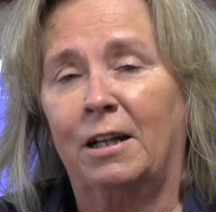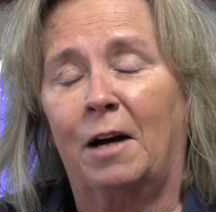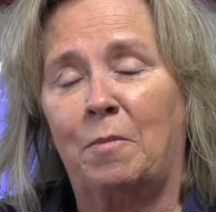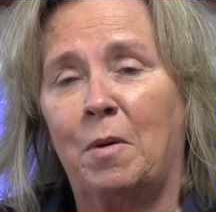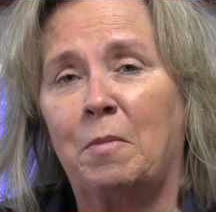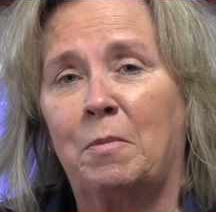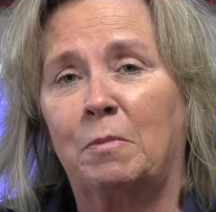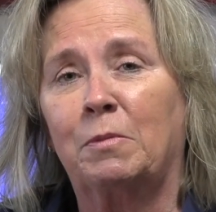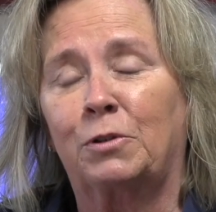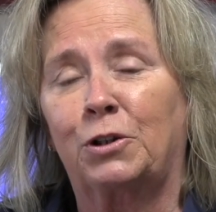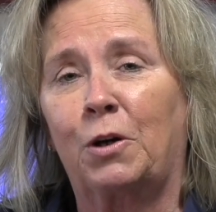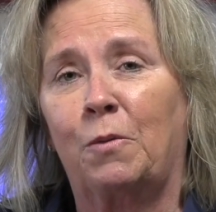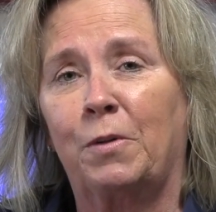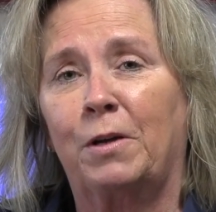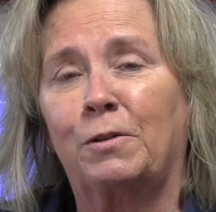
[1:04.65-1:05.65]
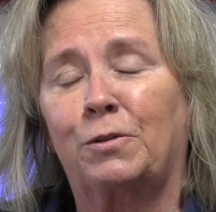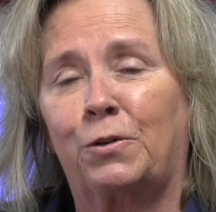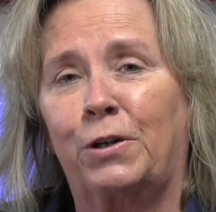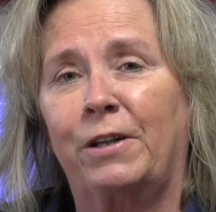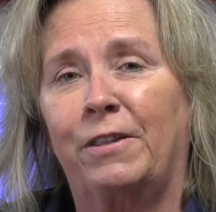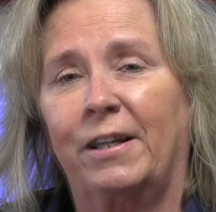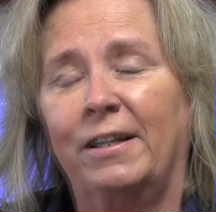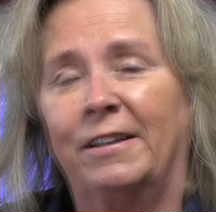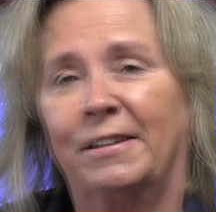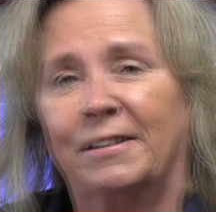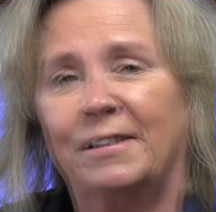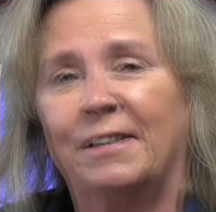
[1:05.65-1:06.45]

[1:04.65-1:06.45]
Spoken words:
I'm going to show them those three things.